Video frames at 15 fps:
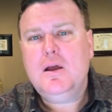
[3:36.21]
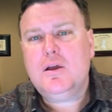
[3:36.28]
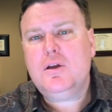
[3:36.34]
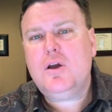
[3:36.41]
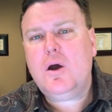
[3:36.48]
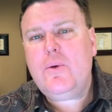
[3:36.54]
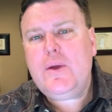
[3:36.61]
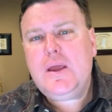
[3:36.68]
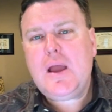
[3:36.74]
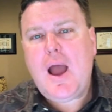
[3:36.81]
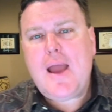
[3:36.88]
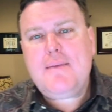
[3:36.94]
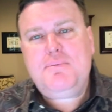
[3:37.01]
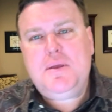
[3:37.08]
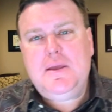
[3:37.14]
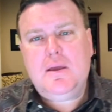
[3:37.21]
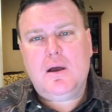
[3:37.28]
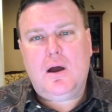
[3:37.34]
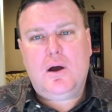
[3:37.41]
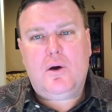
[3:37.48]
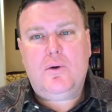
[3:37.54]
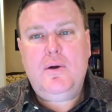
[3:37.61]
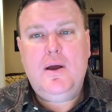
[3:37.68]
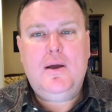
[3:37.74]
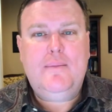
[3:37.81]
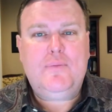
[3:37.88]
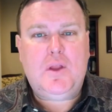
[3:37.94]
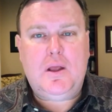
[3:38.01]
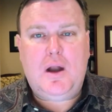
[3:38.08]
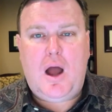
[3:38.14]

going IPO in a